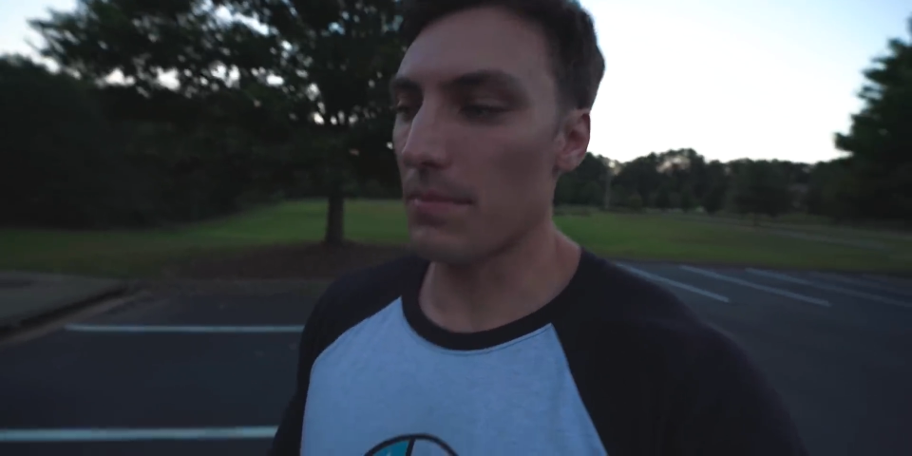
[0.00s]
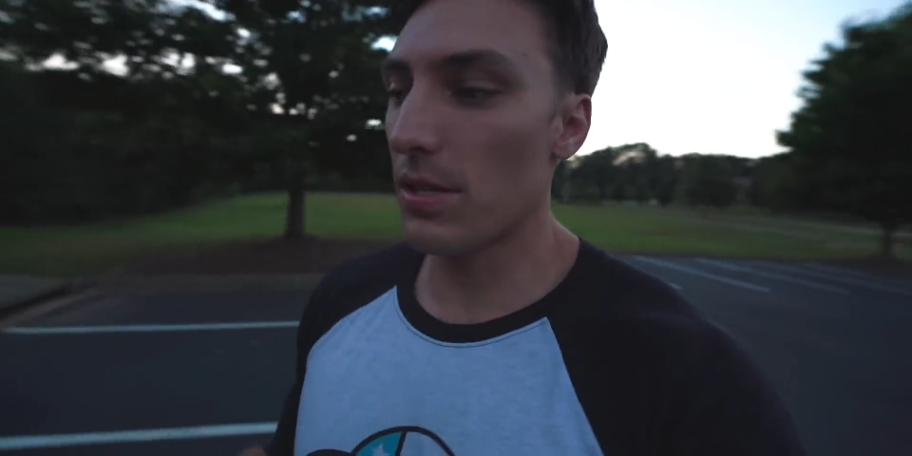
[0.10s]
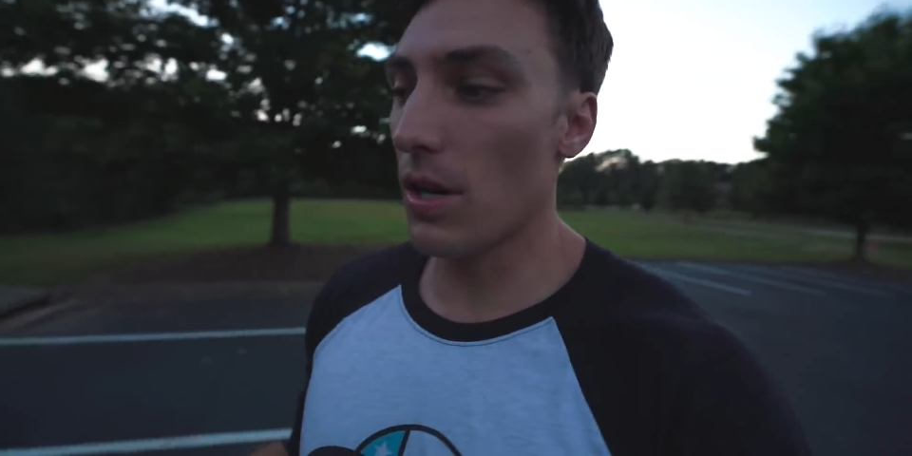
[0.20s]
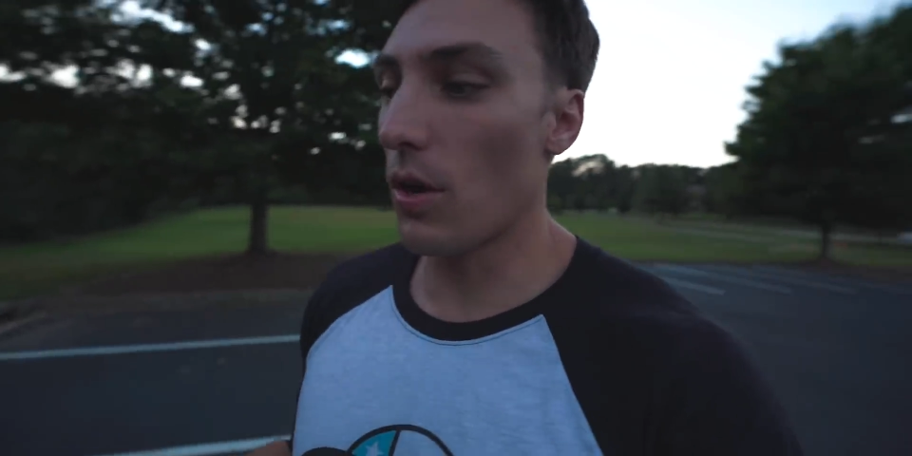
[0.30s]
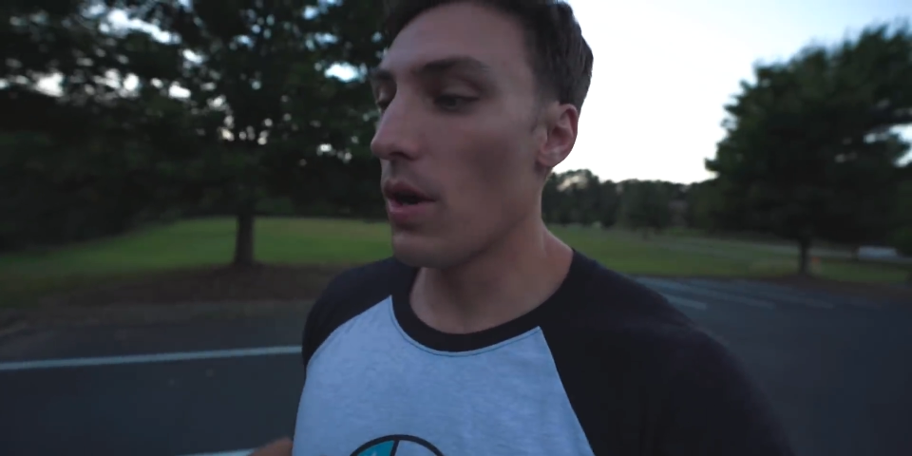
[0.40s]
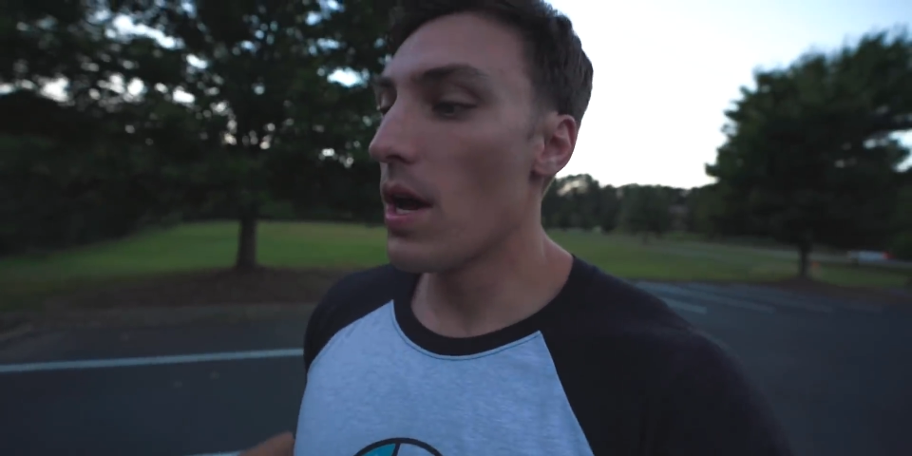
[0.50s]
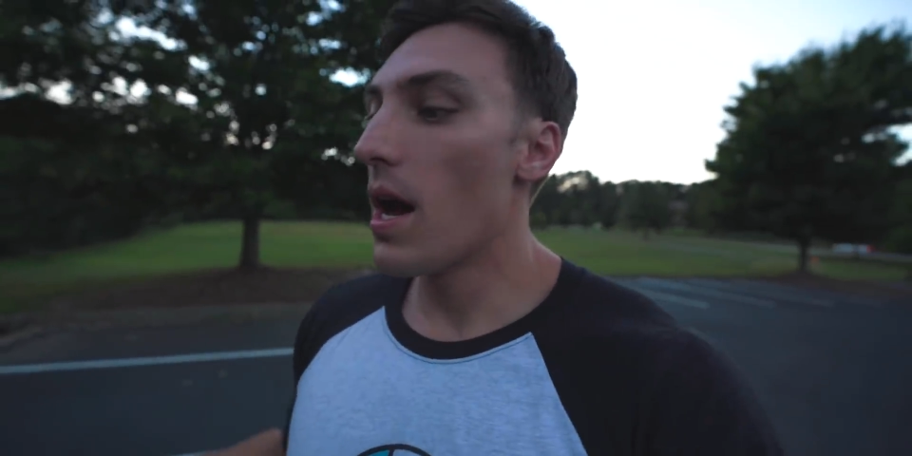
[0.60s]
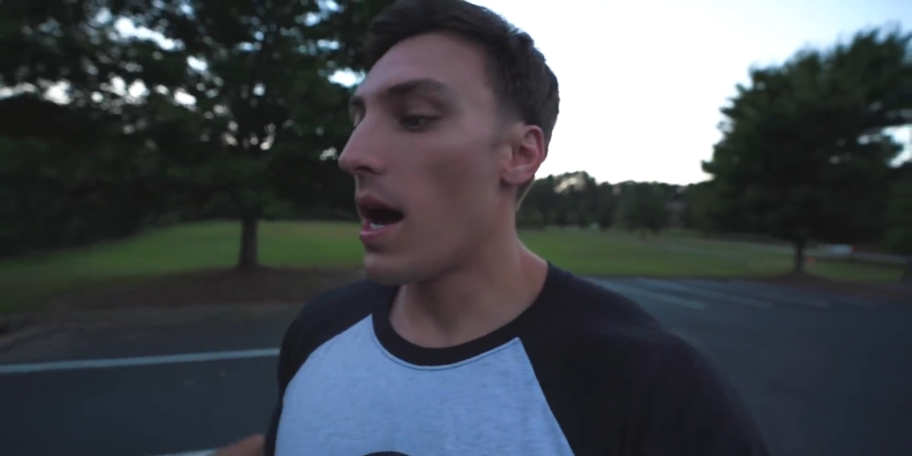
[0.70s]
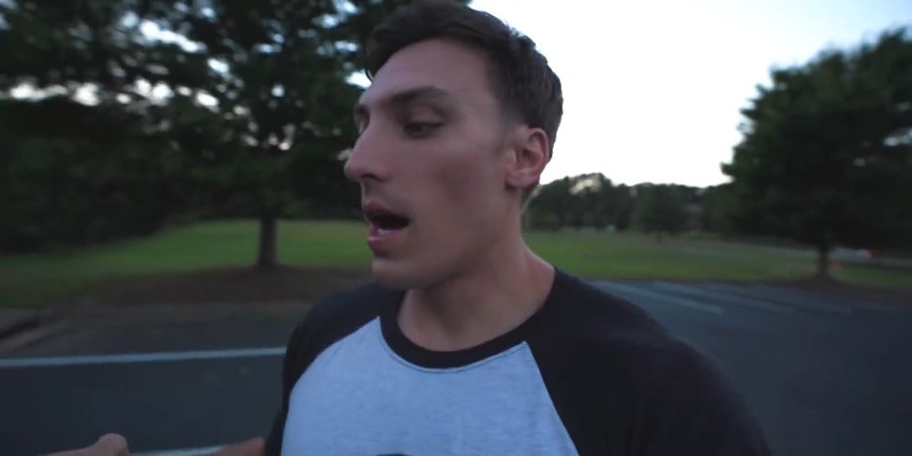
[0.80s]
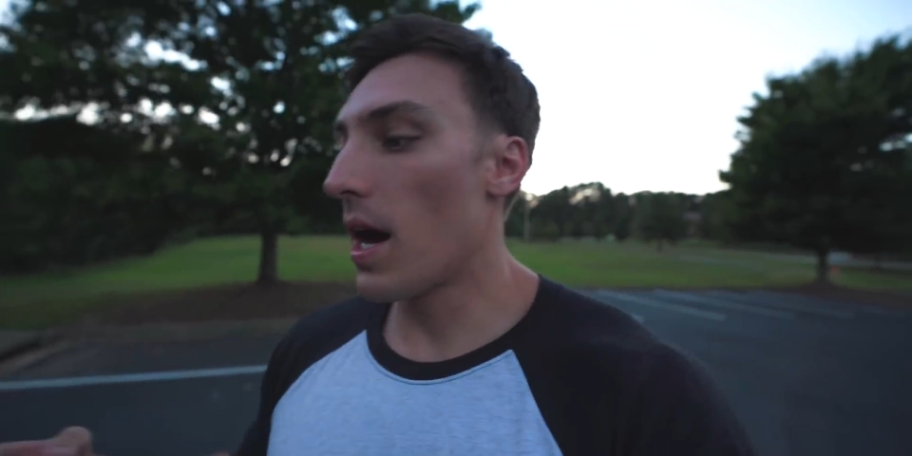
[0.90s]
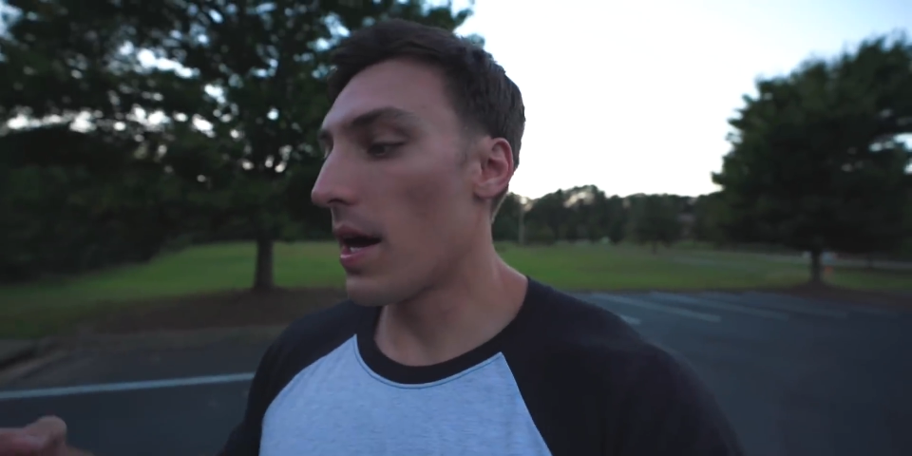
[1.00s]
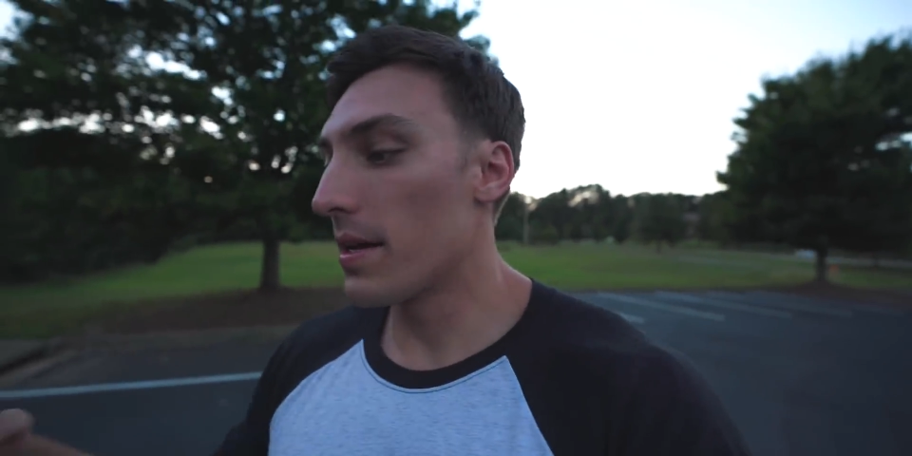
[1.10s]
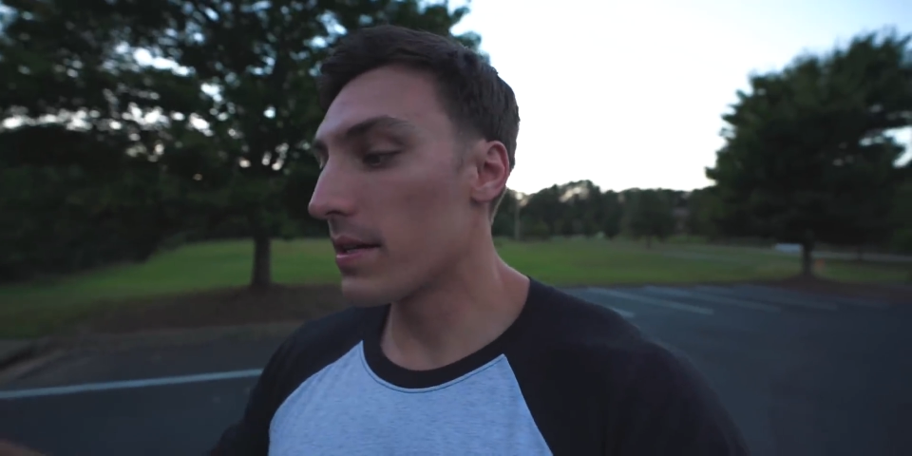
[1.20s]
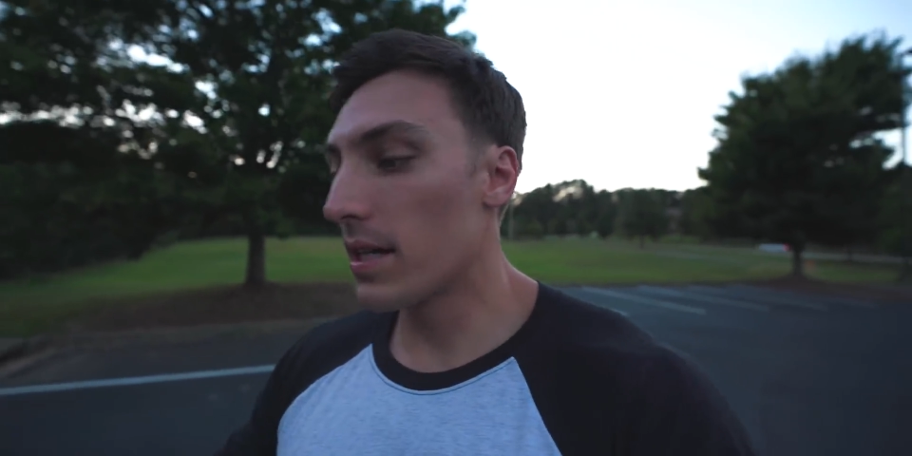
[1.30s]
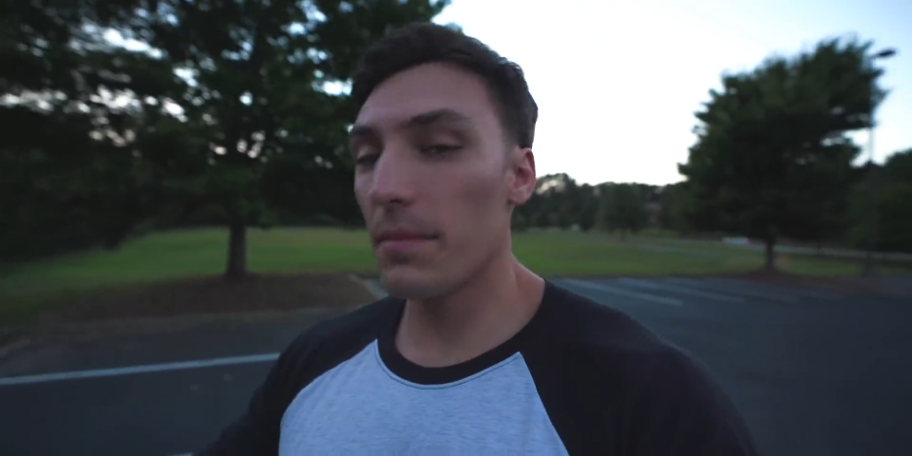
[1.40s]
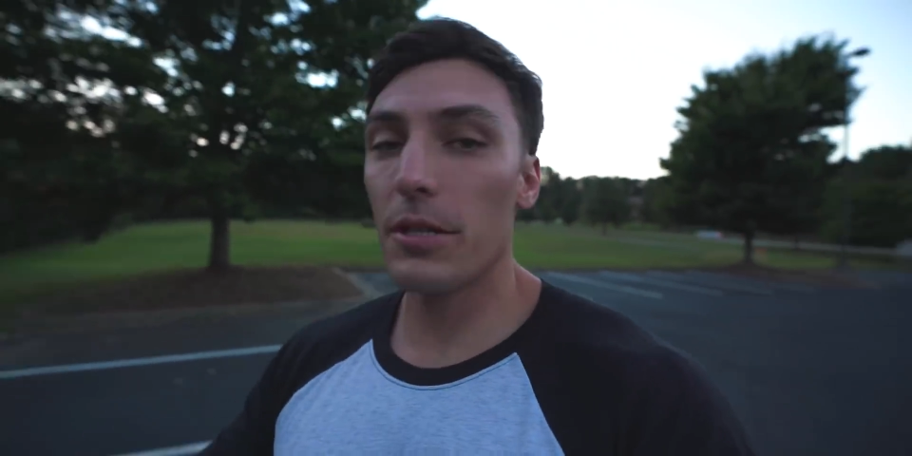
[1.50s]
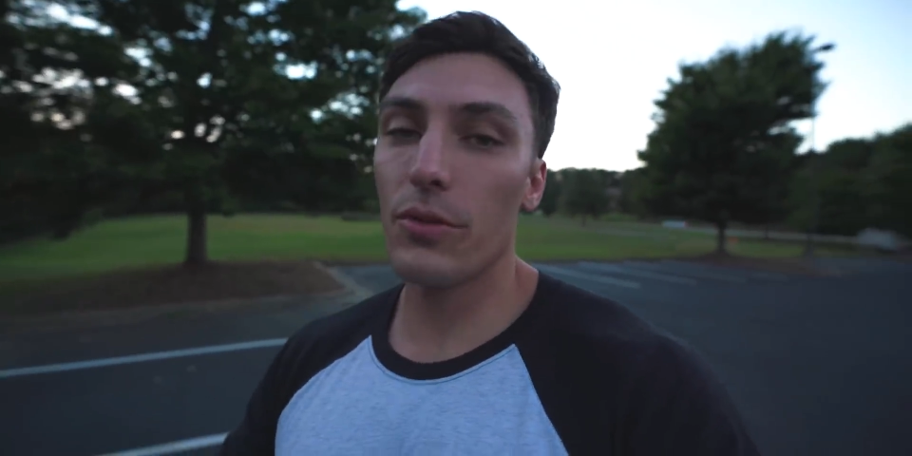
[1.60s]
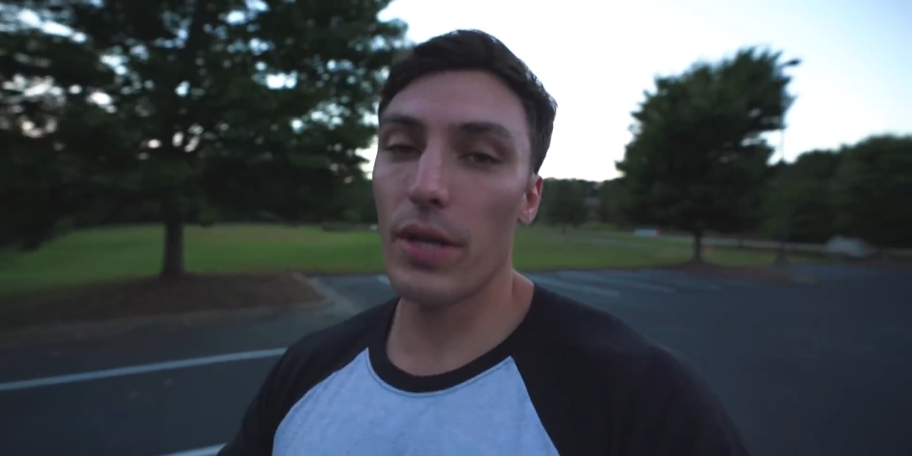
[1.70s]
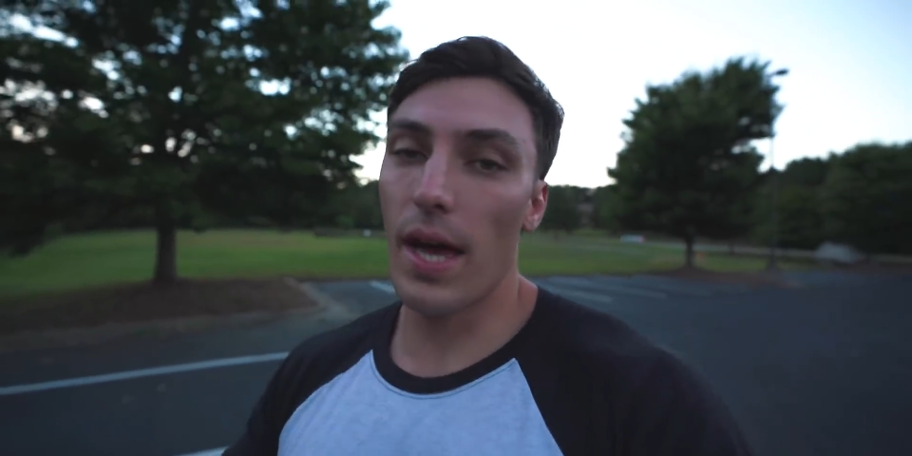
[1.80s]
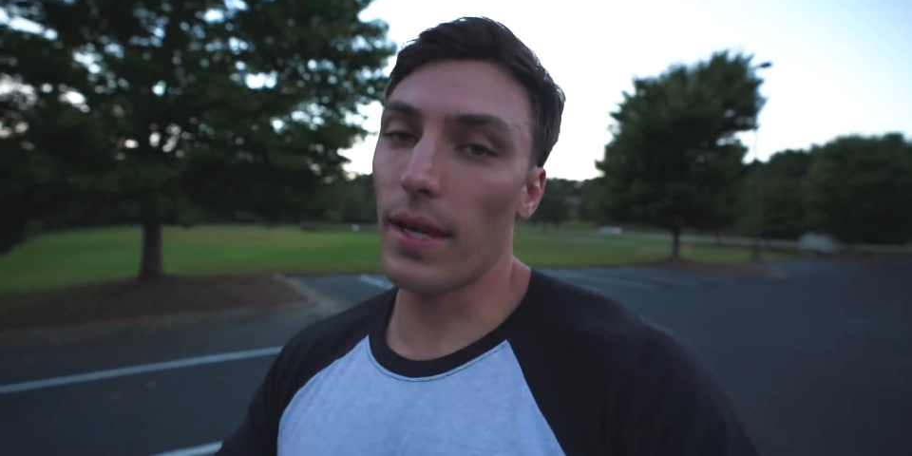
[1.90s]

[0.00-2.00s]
So gonna be doing a